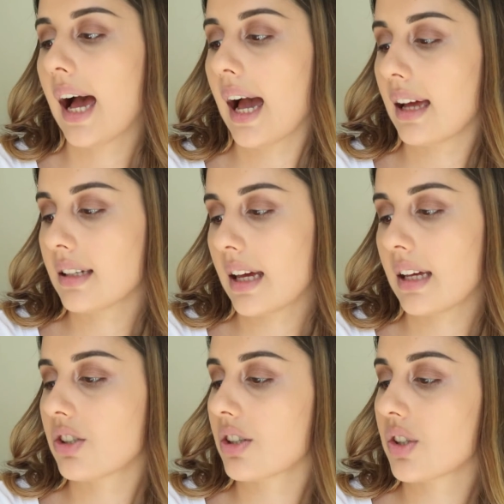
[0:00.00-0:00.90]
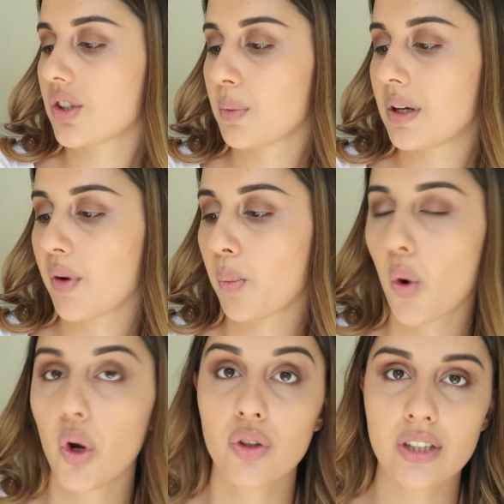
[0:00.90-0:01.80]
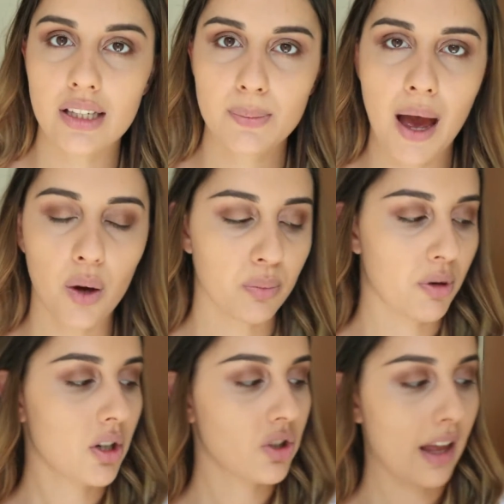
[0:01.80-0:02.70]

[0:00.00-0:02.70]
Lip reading: And it is just a Zoeva 106 powder brush,